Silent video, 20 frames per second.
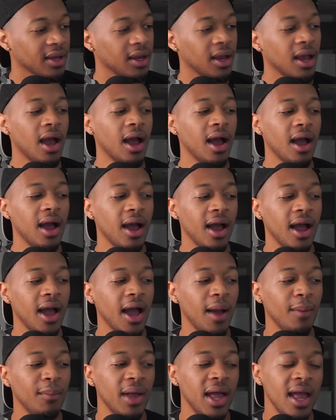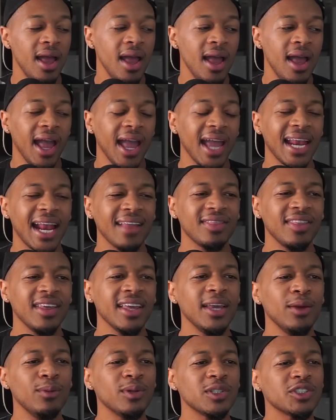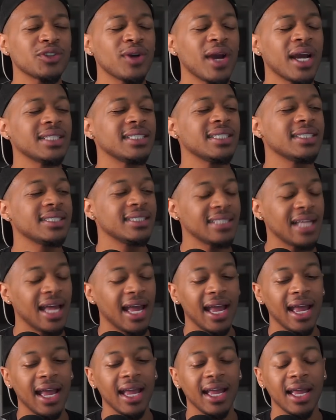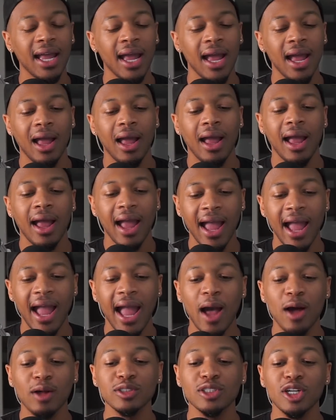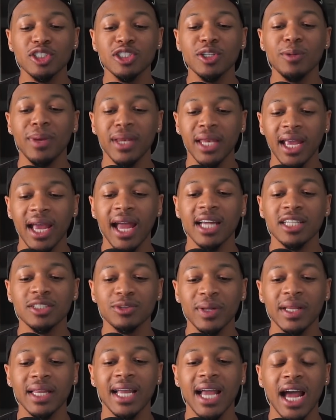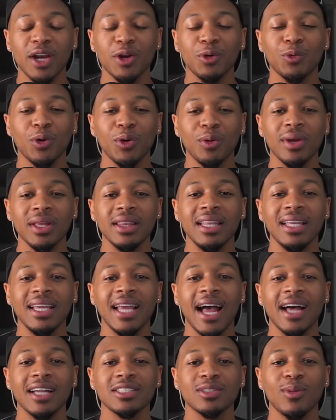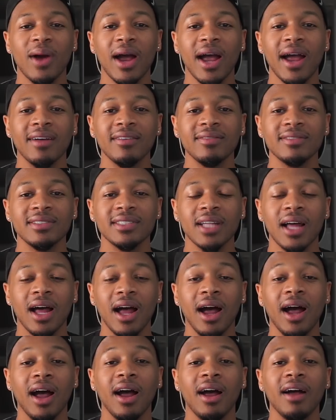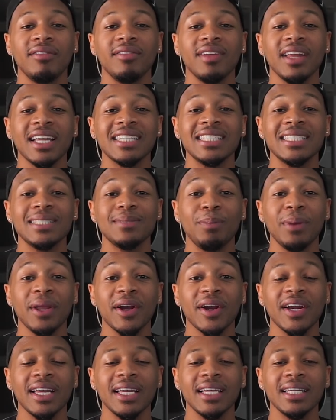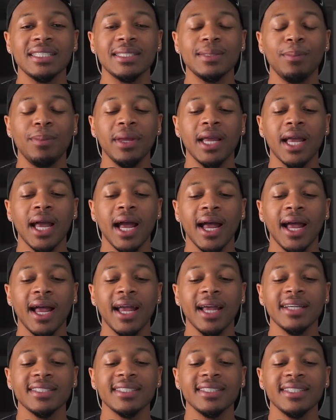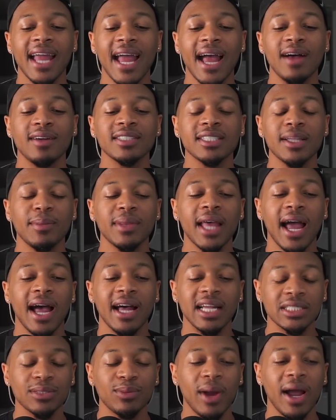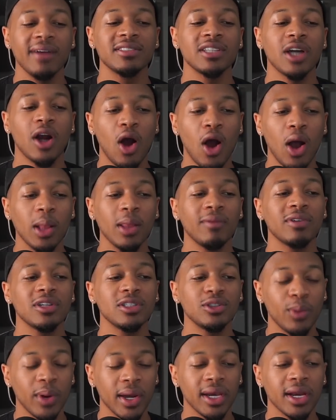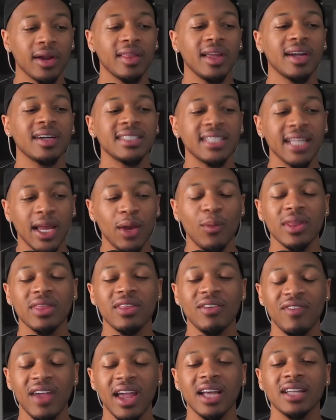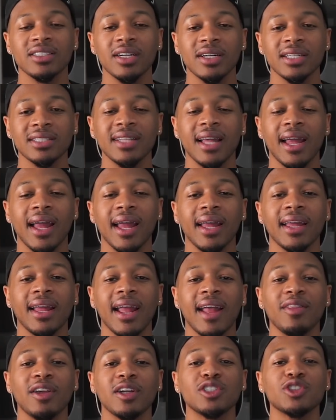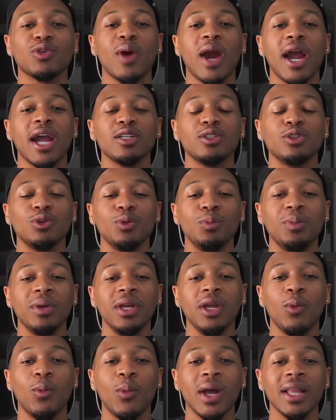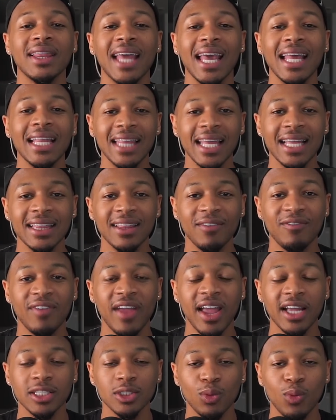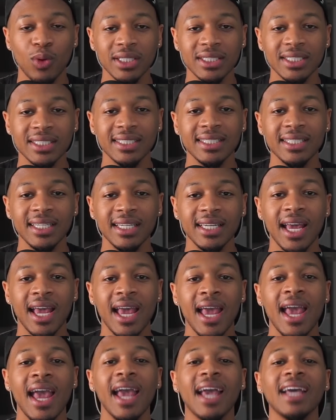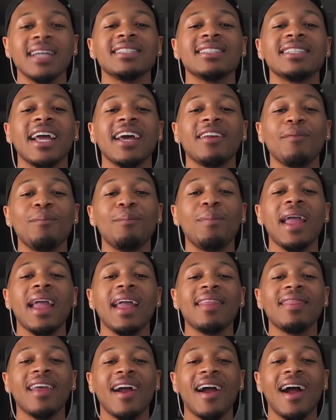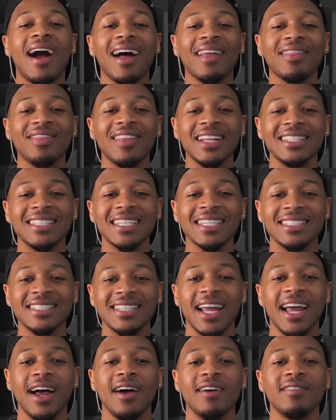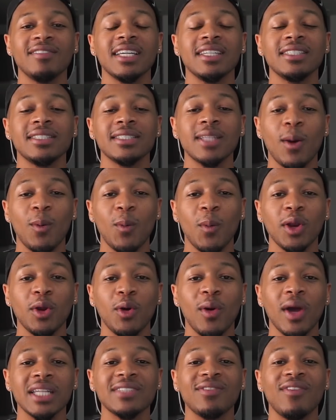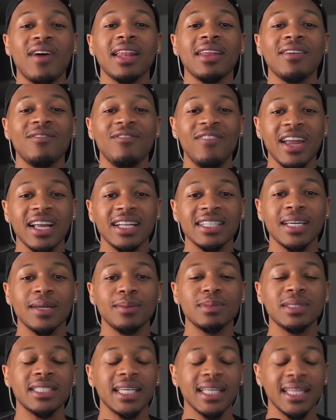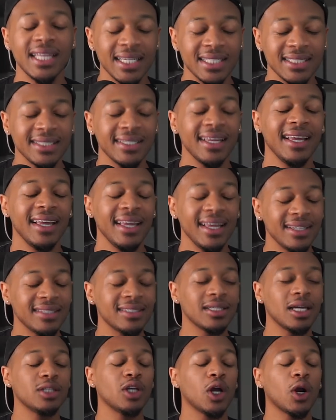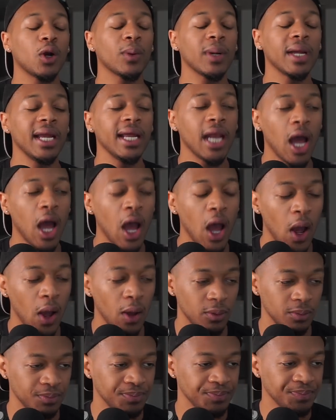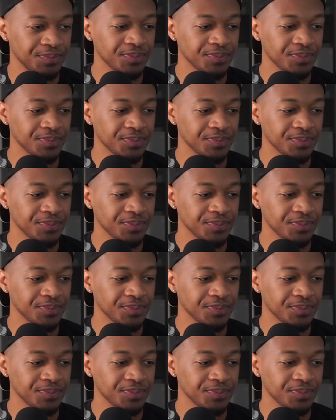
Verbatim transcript: Um, and I think he was trying to say, how social media has really kind of ruined the housewives of experience because now some of the housewives are all over Twitter. They're seeing what the fans are saying and they're trying to be what they think the fans want to see instead of being their authentic selves. And someone who has fallen victim to this is Dorito.